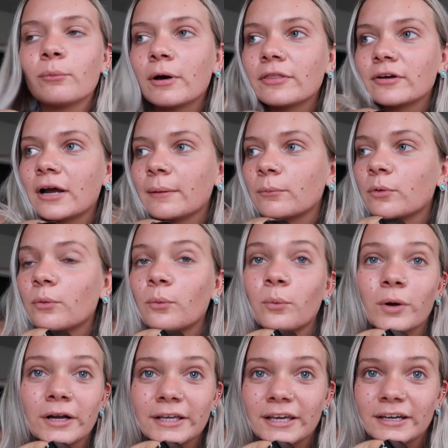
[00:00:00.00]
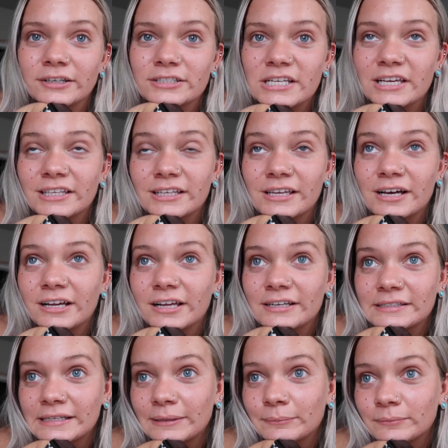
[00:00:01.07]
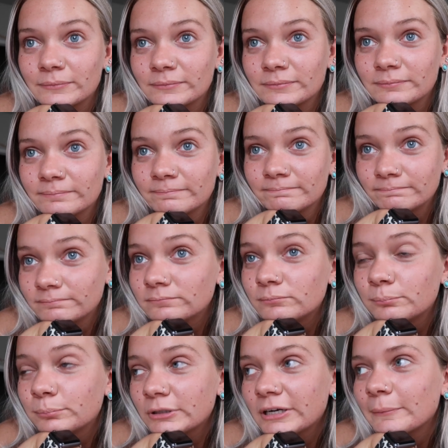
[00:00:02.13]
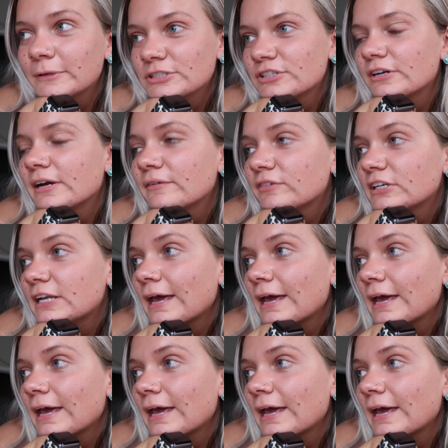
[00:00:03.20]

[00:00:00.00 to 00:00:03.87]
whether I'm working or taking a class, I'm pretty much there every